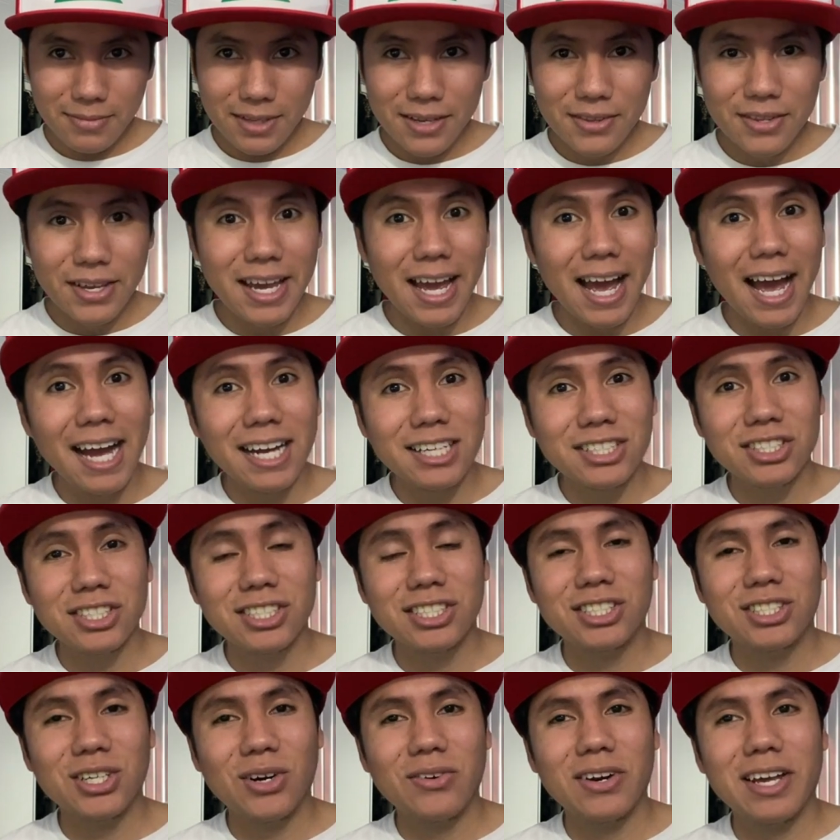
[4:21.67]
they actually
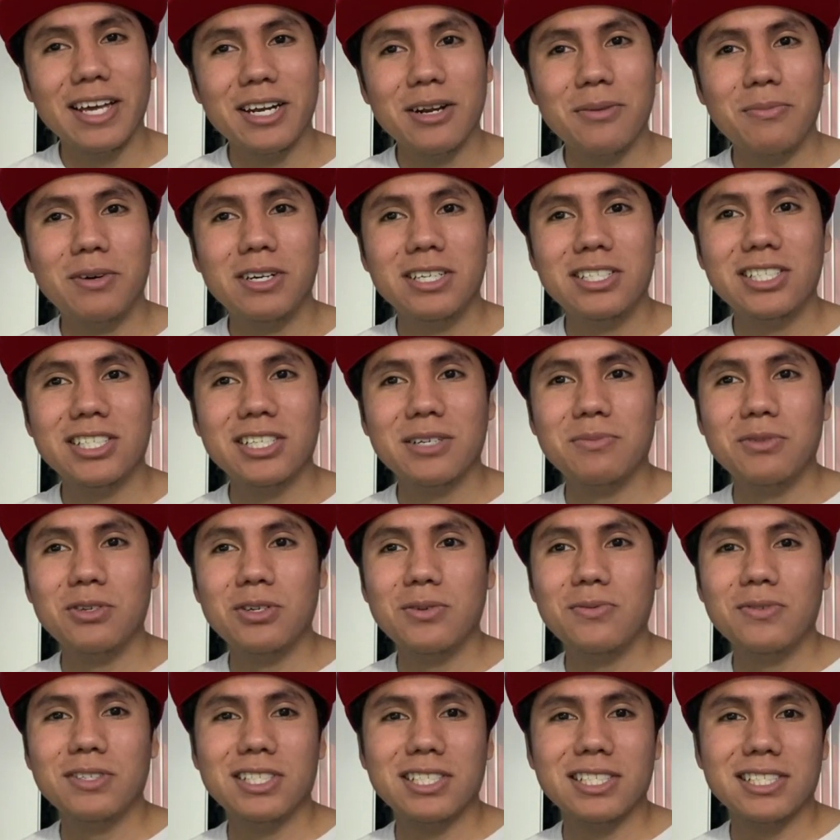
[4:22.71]
don't end up reaching a
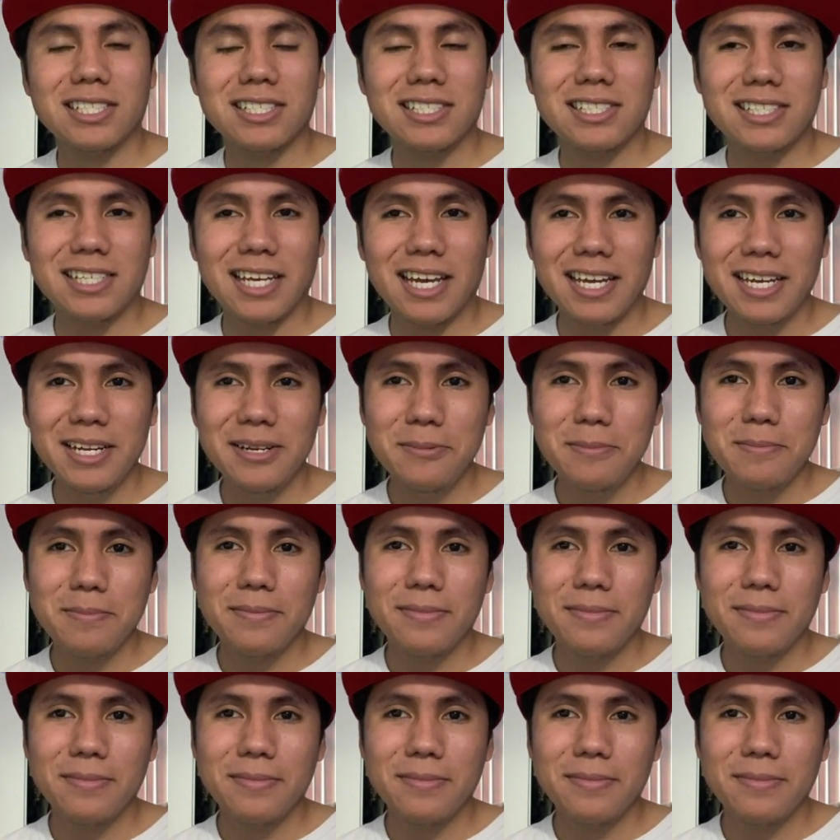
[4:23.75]
move, which is insane.